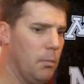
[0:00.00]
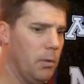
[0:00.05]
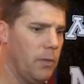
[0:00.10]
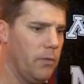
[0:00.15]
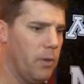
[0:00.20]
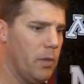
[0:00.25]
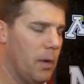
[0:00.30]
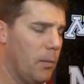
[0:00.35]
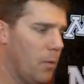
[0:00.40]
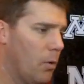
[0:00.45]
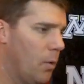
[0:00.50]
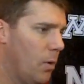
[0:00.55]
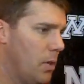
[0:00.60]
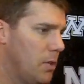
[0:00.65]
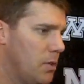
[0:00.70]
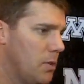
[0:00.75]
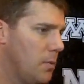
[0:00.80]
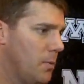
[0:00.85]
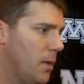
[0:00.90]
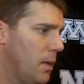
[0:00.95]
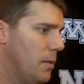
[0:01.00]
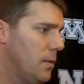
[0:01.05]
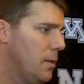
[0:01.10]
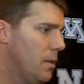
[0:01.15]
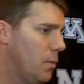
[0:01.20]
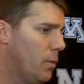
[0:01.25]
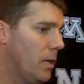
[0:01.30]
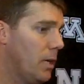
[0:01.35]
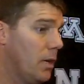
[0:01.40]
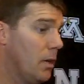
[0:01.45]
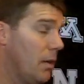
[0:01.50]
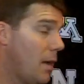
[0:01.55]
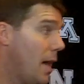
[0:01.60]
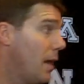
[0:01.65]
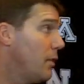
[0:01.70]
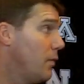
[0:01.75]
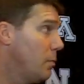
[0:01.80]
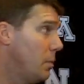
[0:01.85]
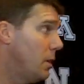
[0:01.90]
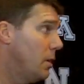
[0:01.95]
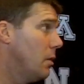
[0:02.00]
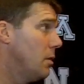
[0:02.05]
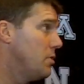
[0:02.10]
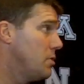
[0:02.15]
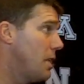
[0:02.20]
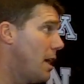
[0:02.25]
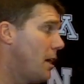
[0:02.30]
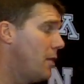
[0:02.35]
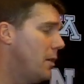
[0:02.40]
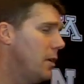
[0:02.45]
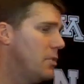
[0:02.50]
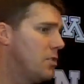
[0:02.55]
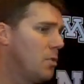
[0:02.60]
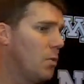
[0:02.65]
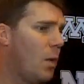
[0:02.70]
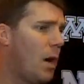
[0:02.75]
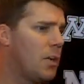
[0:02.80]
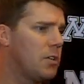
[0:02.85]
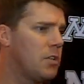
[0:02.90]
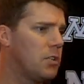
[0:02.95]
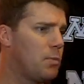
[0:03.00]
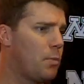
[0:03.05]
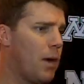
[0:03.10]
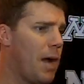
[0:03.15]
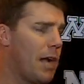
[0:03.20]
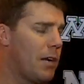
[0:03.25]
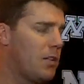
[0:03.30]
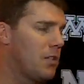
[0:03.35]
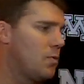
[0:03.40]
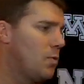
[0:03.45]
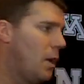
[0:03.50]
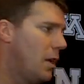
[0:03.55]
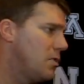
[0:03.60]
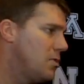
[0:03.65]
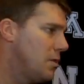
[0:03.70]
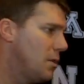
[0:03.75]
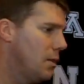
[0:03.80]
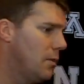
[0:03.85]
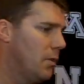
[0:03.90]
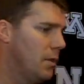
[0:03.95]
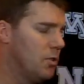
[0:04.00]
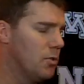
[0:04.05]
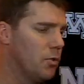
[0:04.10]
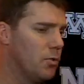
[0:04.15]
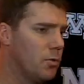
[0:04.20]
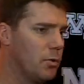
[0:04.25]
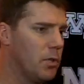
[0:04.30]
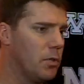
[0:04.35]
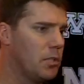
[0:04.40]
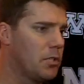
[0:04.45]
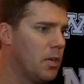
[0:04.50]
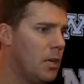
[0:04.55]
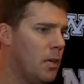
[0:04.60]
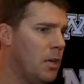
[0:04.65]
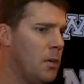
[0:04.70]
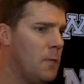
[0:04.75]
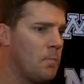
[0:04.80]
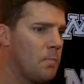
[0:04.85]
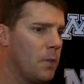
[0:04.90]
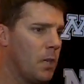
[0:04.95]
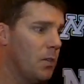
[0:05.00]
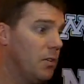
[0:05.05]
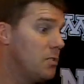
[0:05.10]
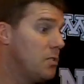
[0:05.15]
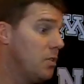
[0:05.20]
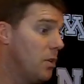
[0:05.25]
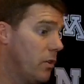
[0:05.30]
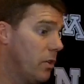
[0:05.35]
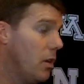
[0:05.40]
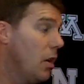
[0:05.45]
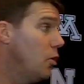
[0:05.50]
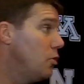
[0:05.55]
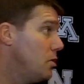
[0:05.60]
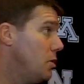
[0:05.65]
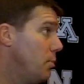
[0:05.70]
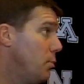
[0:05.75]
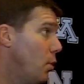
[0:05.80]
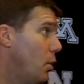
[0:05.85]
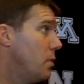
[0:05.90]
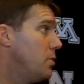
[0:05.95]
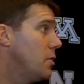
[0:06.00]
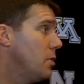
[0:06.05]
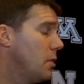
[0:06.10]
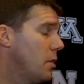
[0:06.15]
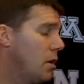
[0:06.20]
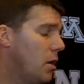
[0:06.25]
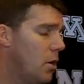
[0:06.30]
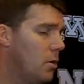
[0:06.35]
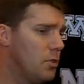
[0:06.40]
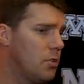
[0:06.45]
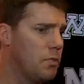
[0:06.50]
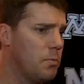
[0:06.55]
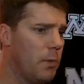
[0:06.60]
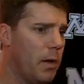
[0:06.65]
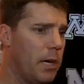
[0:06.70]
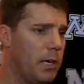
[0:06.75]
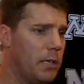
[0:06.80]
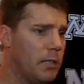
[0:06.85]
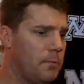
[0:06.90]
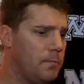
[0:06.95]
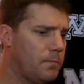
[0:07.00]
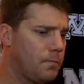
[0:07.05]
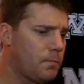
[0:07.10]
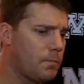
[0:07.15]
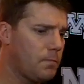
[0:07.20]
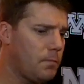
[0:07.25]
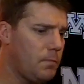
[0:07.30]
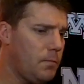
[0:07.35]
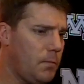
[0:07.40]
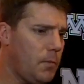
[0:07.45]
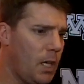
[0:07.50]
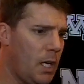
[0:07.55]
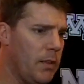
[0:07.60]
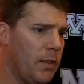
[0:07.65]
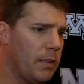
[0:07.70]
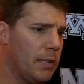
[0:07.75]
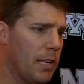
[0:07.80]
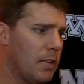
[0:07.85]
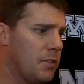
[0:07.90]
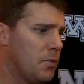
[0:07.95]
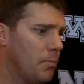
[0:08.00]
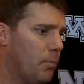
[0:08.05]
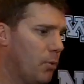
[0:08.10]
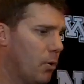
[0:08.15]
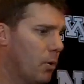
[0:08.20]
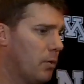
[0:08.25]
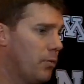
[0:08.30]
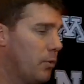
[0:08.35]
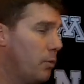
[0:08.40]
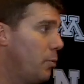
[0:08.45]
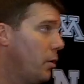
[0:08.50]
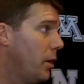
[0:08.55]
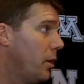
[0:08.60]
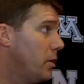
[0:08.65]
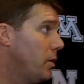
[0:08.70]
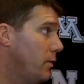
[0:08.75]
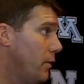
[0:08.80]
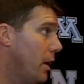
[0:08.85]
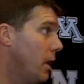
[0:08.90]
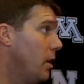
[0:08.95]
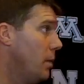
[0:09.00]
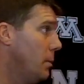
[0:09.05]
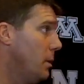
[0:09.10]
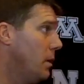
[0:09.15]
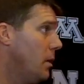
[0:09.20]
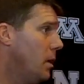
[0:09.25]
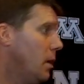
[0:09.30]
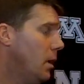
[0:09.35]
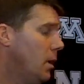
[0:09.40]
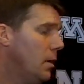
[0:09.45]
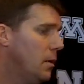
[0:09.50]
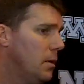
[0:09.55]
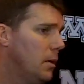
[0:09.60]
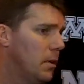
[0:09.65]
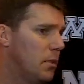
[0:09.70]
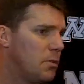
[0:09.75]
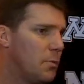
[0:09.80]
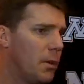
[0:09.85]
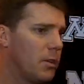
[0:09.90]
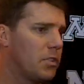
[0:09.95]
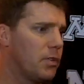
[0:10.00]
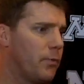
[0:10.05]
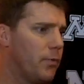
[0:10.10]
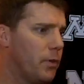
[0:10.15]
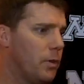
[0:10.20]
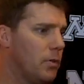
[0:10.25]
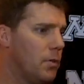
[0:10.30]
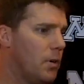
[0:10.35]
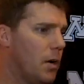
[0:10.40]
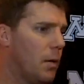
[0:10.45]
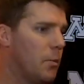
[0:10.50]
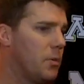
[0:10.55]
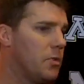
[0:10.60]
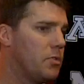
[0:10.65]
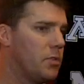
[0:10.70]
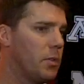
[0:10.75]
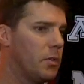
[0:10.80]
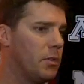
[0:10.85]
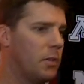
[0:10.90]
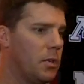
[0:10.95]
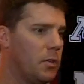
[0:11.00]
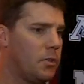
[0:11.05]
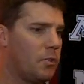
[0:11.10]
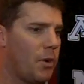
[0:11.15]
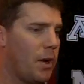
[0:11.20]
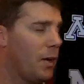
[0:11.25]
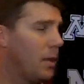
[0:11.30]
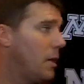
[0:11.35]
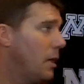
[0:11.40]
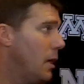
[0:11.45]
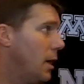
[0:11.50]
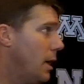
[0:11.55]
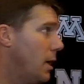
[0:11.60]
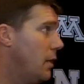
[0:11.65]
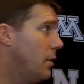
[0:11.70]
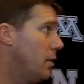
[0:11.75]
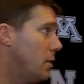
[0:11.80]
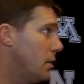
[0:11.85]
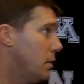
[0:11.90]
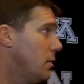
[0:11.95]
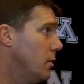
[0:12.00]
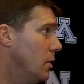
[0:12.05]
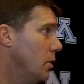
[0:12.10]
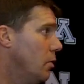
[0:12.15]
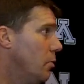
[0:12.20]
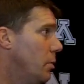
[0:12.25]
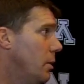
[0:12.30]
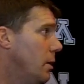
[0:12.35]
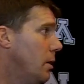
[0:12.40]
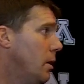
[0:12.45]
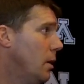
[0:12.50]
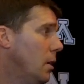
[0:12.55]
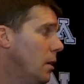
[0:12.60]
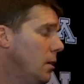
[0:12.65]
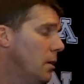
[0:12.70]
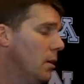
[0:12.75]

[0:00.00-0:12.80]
I believe the number was, and we get a lot of them here on Saturdays to watch us practice, watch the individual drills, listen to the coaching points that the coaches make, and I think that's important for player development, especially for newcomers. It's trying to get ahead of the curve a little bit,